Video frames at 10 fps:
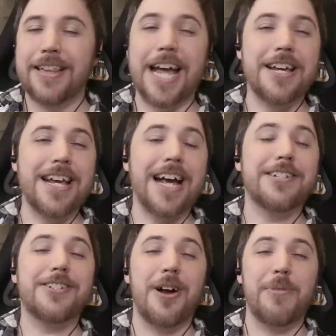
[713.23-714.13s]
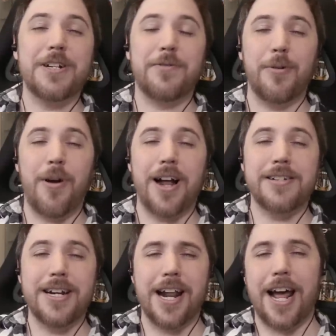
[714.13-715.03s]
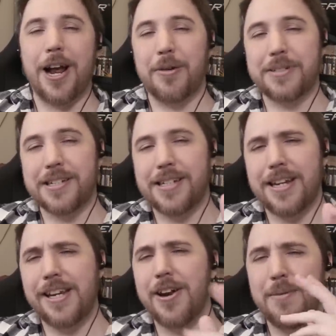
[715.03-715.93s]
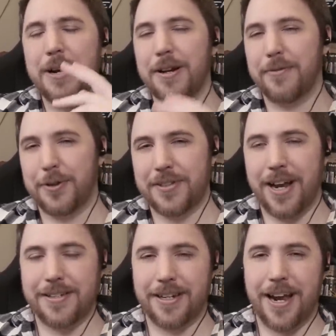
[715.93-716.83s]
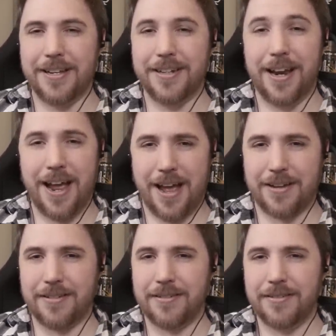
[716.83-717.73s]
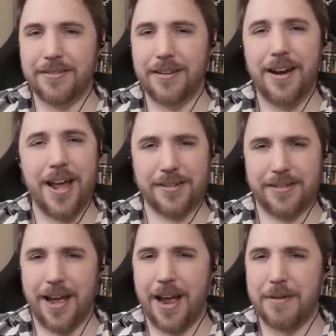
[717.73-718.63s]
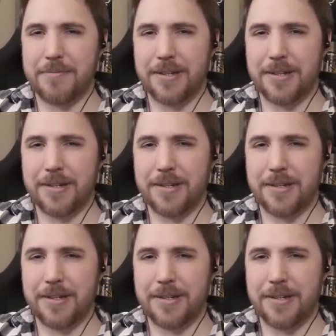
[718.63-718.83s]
Thank you guys so much for watching, and I hope to see you beautiful guys again next time.